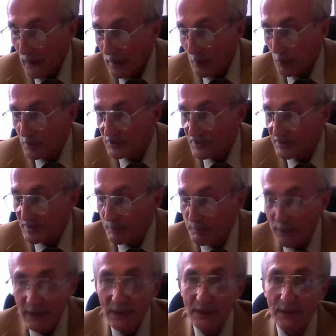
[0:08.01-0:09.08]
which is a
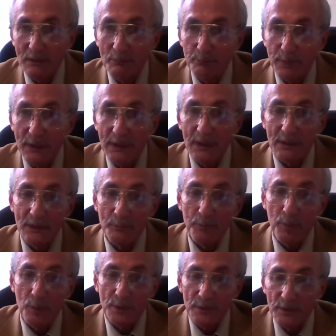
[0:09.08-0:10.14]
big and
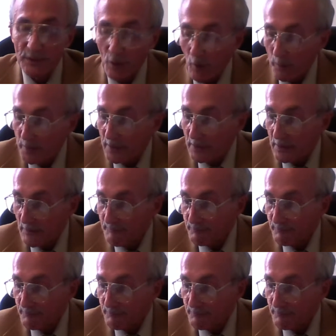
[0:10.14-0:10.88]
important topic.